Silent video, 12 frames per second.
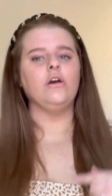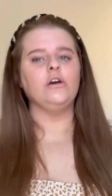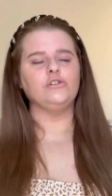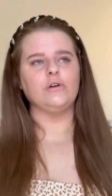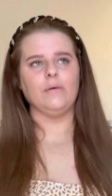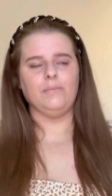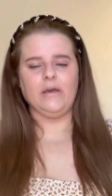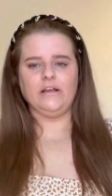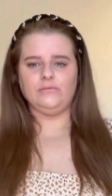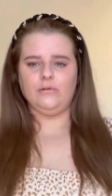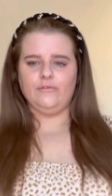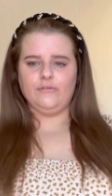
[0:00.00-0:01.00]
so I picked
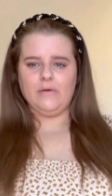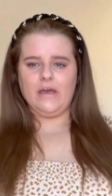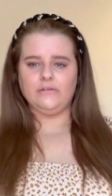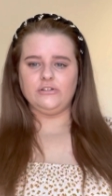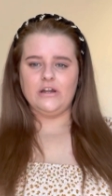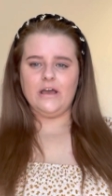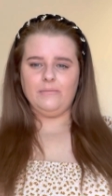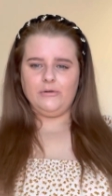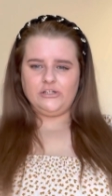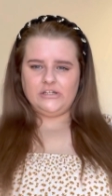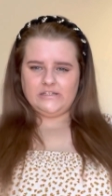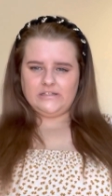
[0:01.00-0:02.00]
one up from H&M,
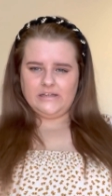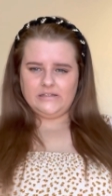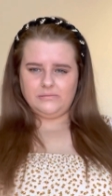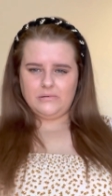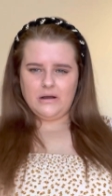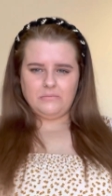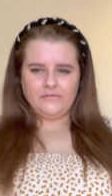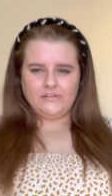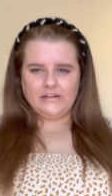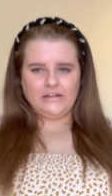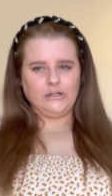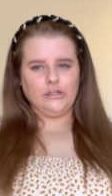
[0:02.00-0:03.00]
which is this one with the
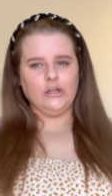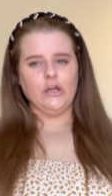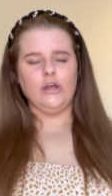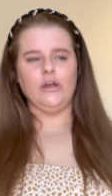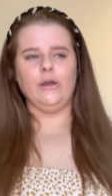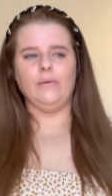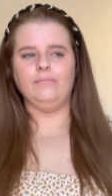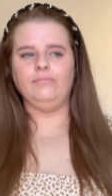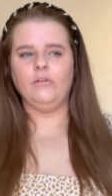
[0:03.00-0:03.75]
little um,